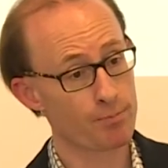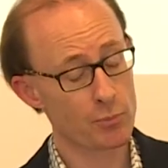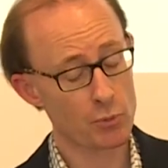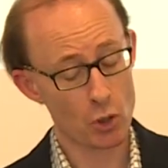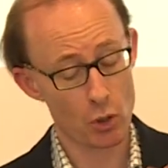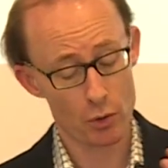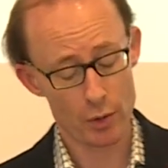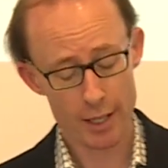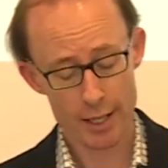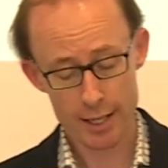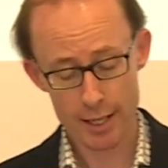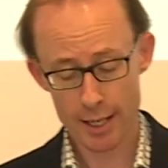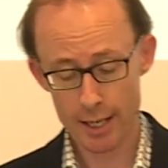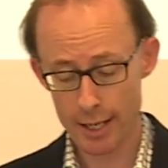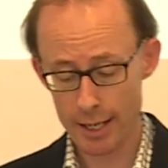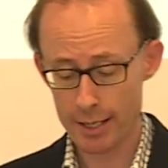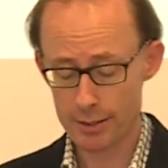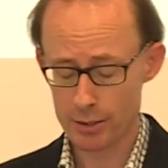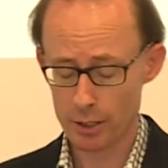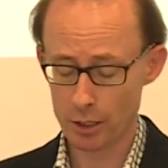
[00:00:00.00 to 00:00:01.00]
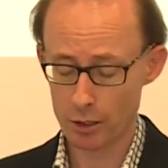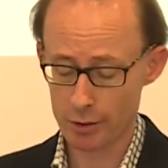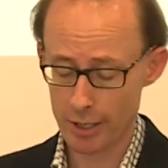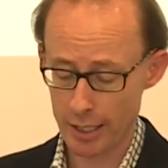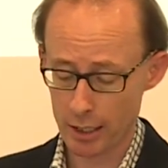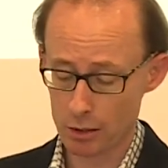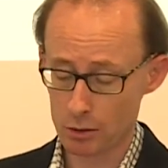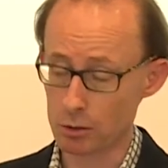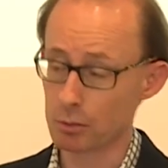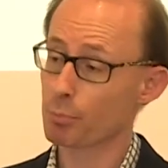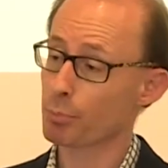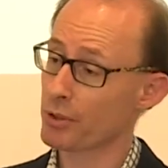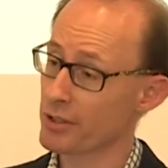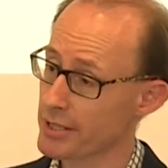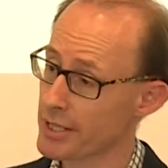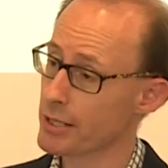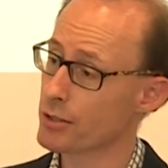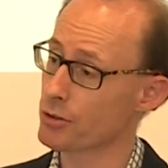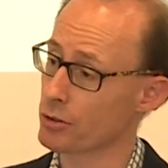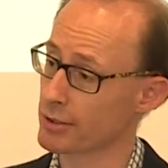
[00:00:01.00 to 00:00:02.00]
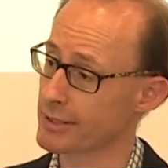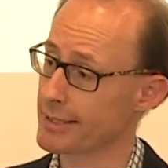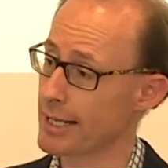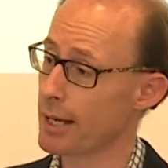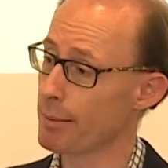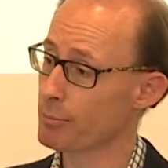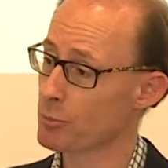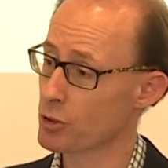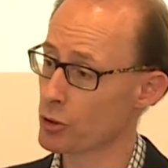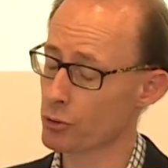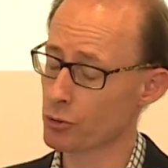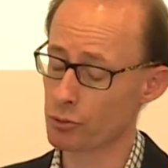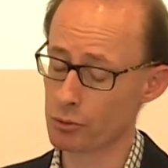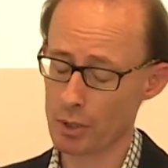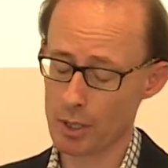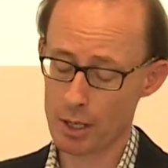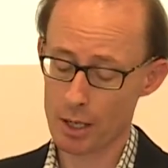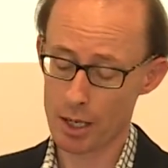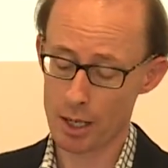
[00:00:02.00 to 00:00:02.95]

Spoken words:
So it's a critical procedural step to